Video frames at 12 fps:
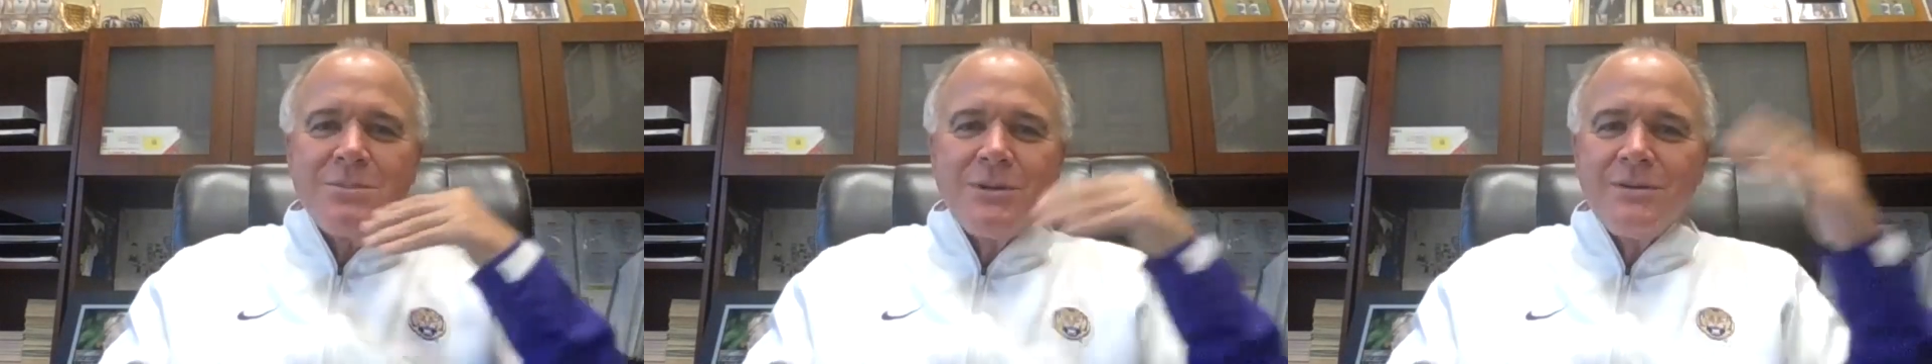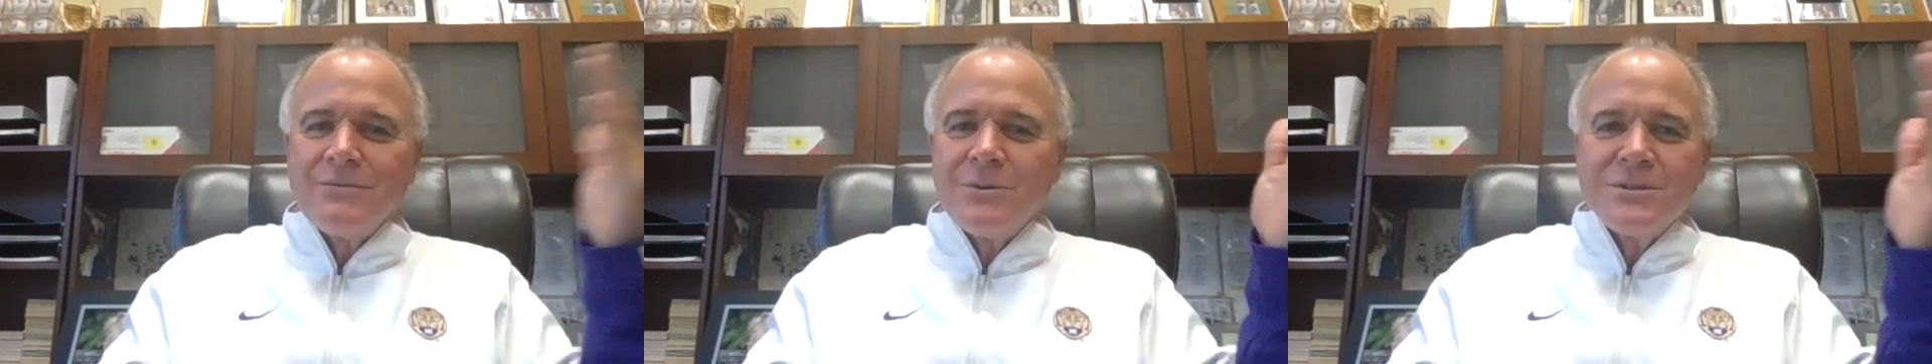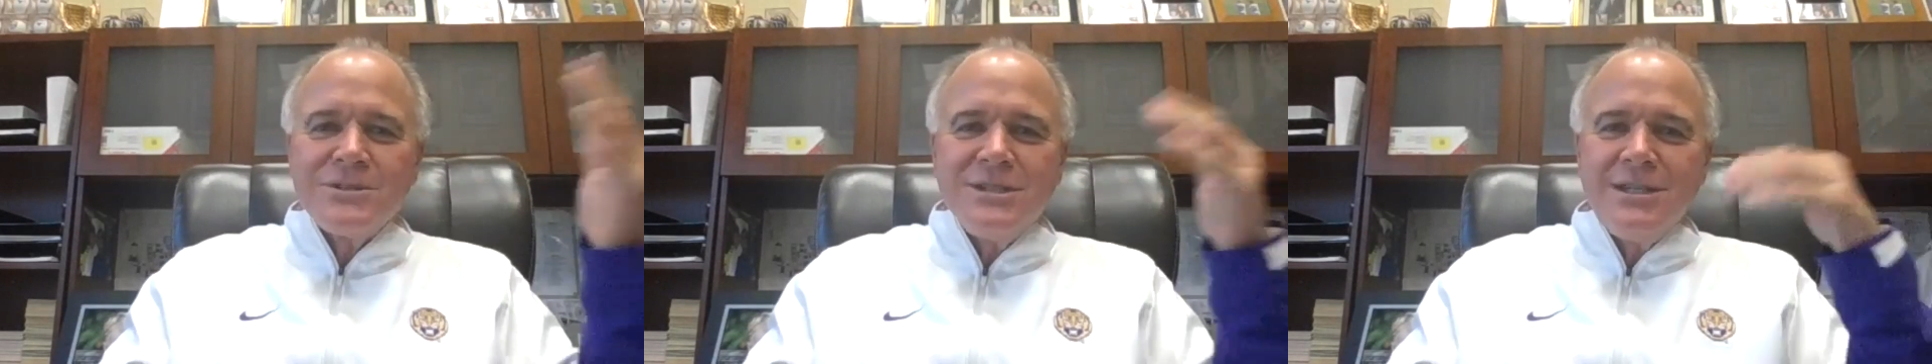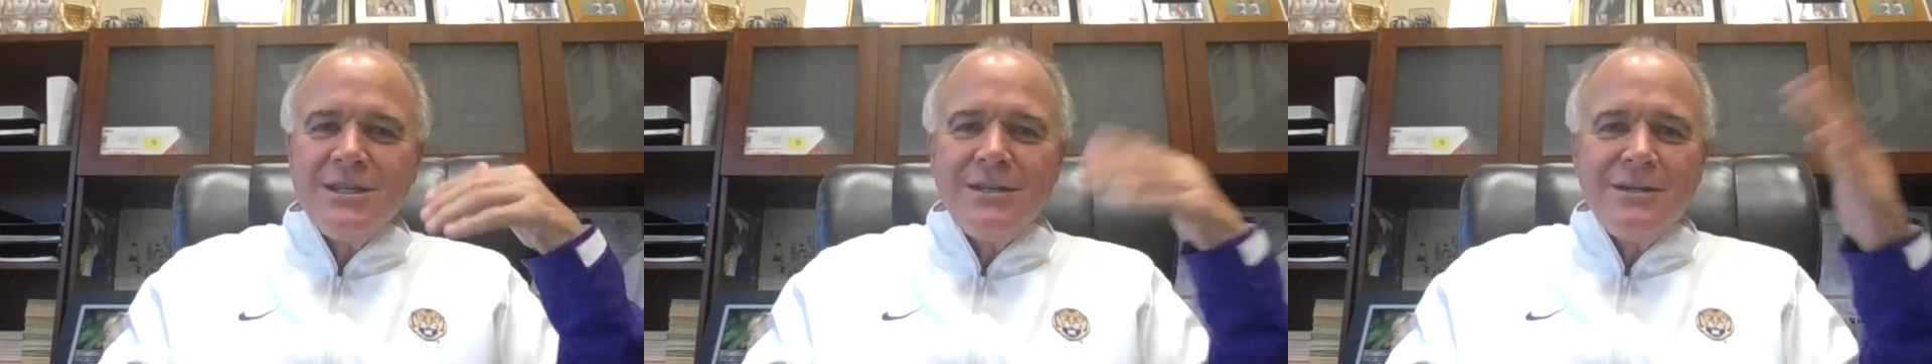But of course he
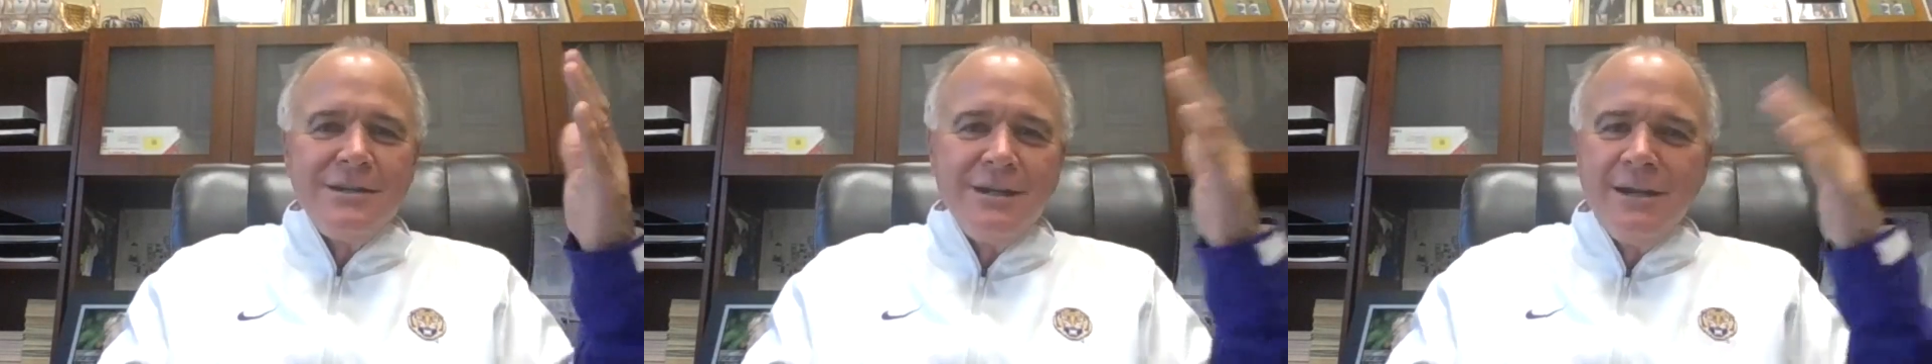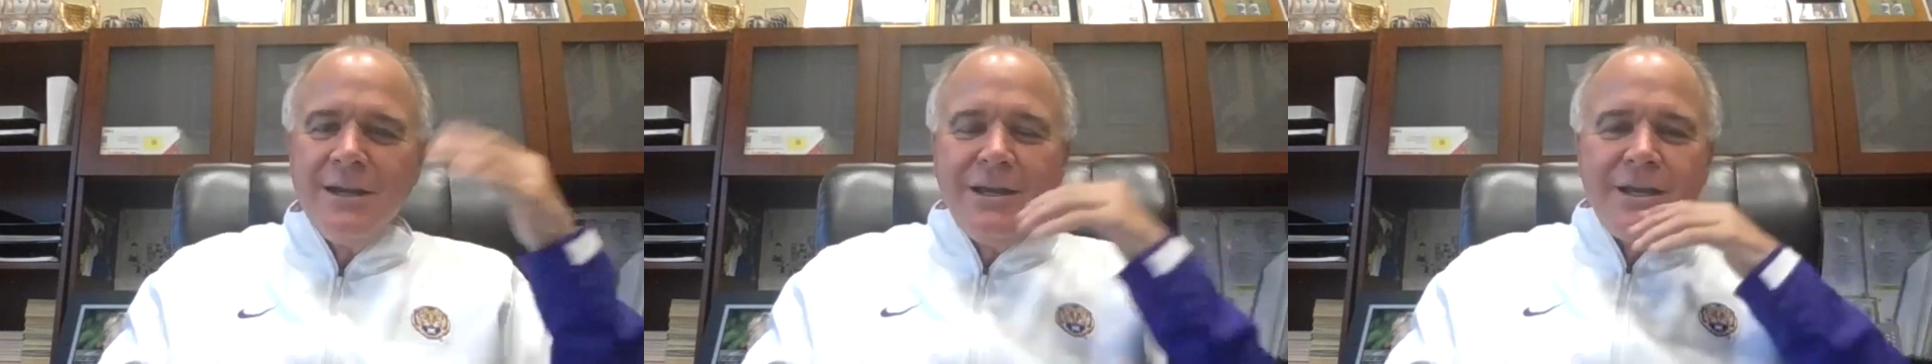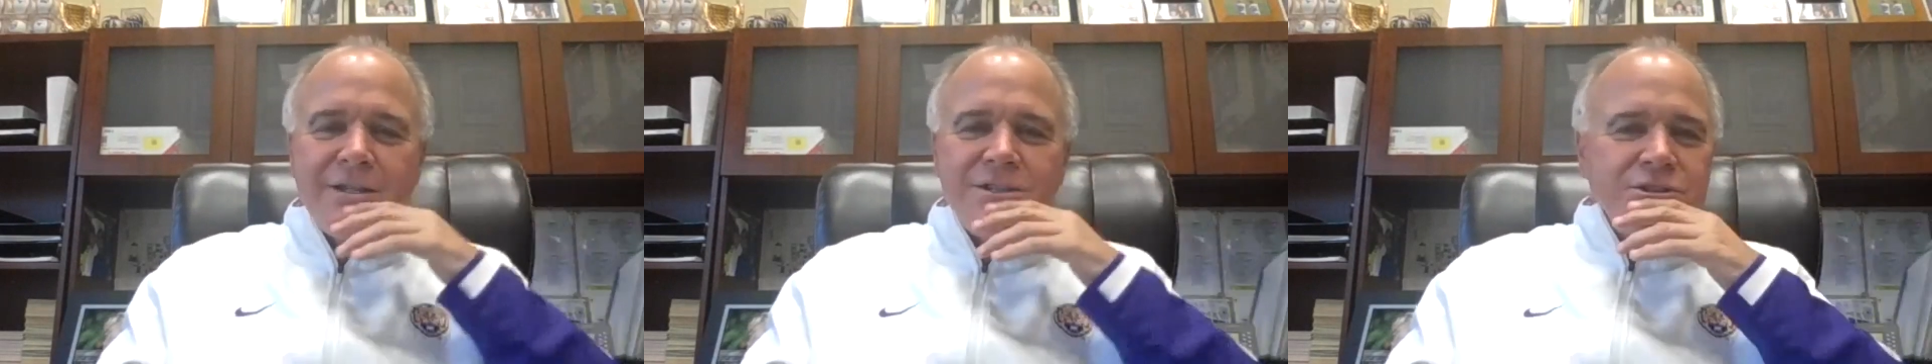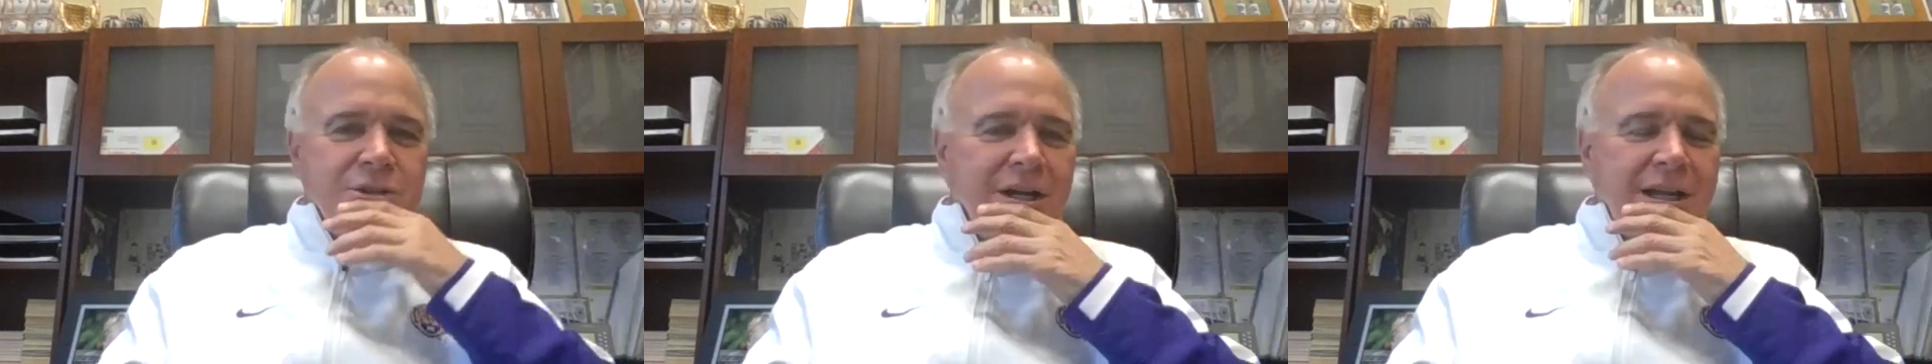didn't, and
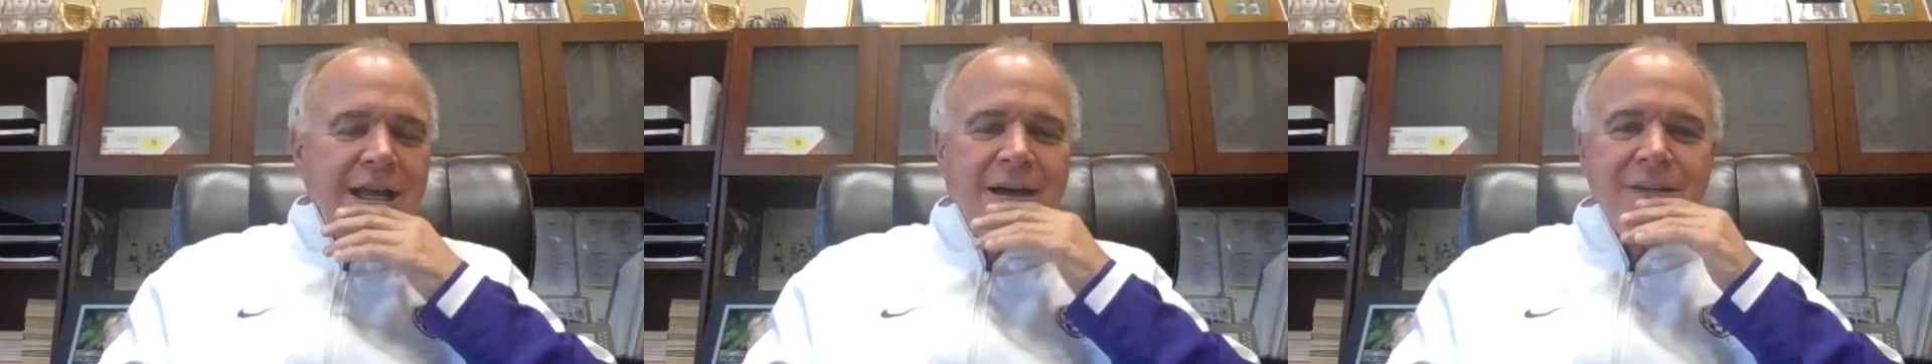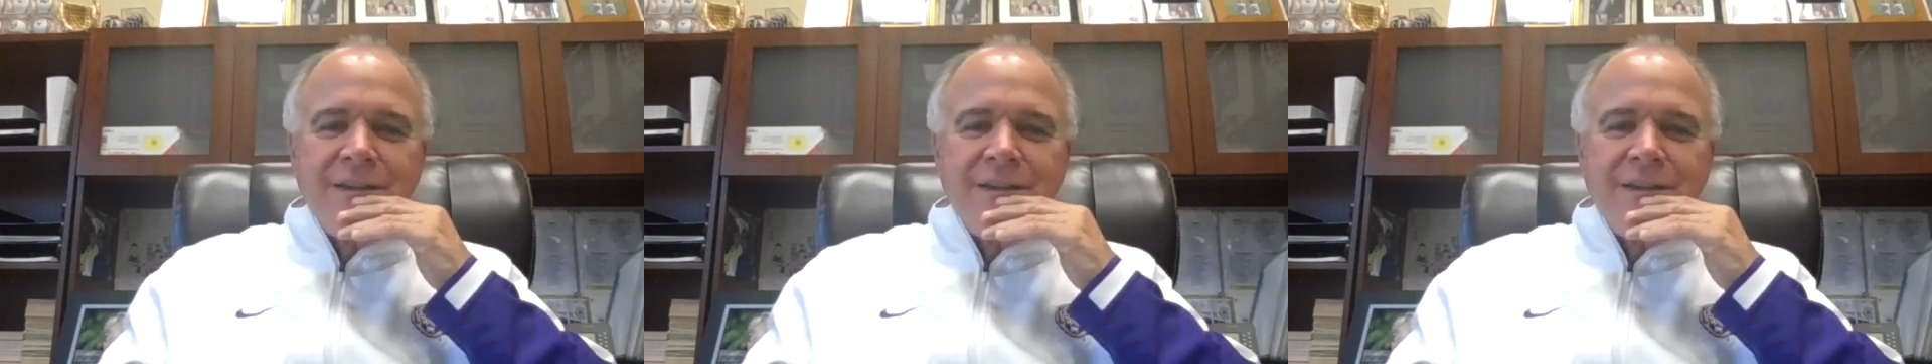struck out.